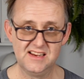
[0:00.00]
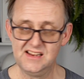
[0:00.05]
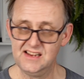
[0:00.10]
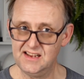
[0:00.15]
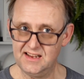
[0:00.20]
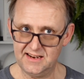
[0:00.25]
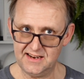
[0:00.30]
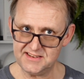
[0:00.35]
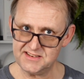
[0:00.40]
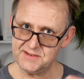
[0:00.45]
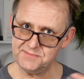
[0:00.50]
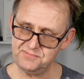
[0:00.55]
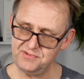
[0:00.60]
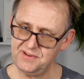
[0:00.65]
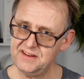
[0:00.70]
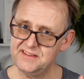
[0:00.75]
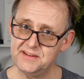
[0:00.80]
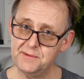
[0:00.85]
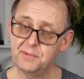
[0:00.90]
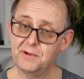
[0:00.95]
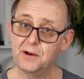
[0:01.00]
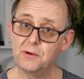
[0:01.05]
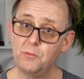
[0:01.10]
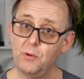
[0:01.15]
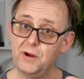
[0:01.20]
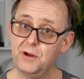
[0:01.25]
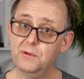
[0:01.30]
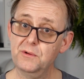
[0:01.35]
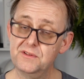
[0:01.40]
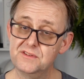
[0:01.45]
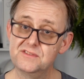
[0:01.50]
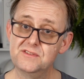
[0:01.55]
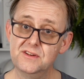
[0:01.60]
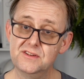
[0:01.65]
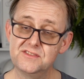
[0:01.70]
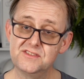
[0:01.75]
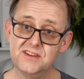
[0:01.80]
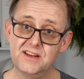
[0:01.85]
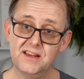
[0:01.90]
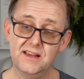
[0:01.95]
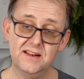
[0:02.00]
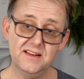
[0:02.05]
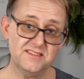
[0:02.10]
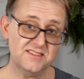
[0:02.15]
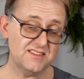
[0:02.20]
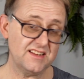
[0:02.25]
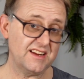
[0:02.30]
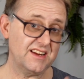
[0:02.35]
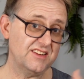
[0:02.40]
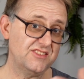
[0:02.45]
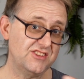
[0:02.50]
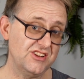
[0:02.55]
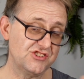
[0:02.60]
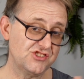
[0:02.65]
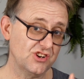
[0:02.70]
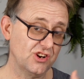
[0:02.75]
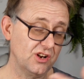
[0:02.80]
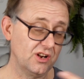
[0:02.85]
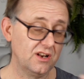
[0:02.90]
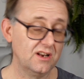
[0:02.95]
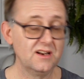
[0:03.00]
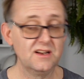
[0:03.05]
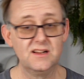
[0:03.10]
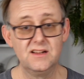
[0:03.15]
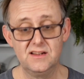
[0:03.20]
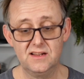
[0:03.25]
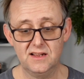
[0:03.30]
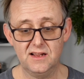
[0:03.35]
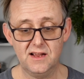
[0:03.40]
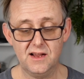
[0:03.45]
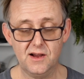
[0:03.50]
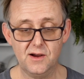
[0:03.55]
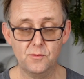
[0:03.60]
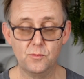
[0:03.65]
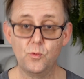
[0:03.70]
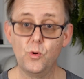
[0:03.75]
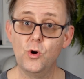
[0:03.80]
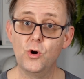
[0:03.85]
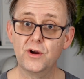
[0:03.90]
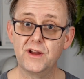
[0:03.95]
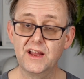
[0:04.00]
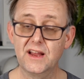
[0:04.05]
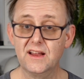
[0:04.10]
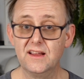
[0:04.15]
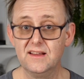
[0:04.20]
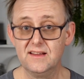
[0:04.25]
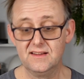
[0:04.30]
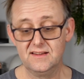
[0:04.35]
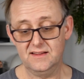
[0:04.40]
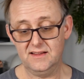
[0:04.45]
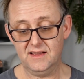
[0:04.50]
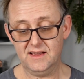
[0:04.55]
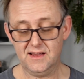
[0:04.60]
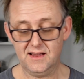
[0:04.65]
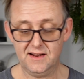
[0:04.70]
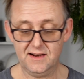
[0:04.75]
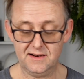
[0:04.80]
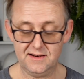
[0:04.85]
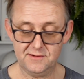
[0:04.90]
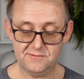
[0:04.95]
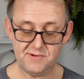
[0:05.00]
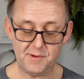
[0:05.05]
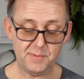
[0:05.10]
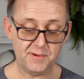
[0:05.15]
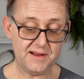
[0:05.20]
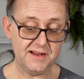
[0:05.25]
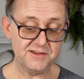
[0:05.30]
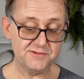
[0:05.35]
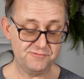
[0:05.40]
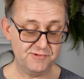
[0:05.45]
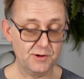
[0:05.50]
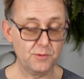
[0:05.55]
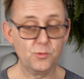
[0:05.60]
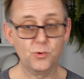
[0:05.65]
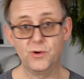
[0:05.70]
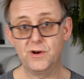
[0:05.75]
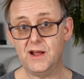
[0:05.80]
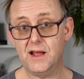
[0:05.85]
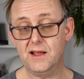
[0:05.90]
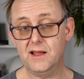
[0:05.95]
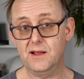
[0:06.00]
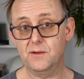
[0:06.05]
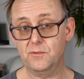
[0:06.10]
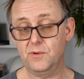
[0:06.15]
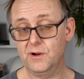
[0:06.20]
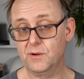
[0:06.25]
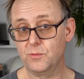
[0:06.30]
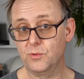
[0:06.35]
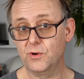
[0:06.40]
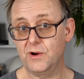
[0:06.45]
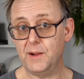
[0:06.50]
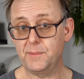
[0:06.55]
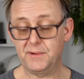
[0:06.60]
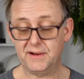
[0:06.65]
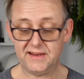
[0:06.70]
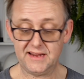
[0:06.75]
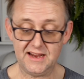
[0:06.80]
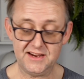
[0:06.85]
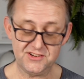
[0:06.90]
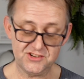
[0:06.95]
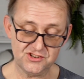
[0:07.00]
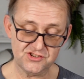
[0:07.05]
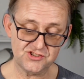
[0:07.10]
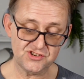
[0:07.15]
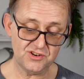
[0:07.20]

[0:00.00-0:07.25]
And this is pretty typical of what you would see here. This is like a digital uh, working and it replicates real world, uh, real world applications.